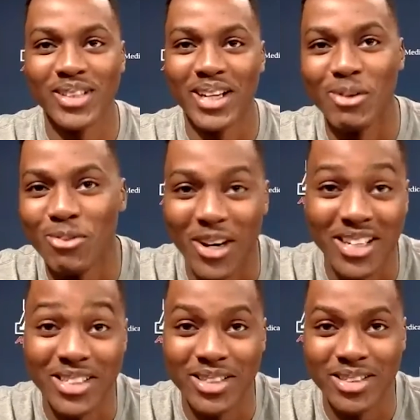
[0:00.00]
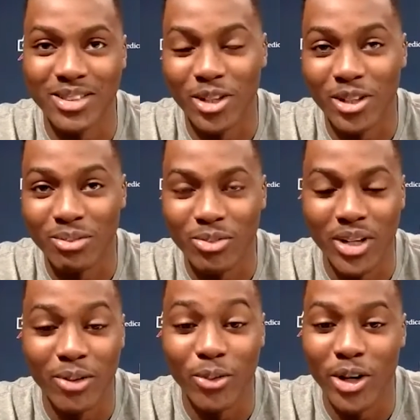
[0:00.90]
every practice is Jordan
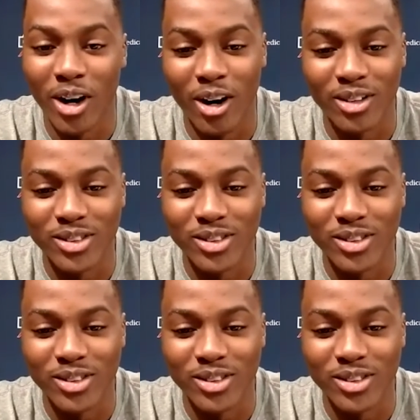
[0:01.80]
played really hard.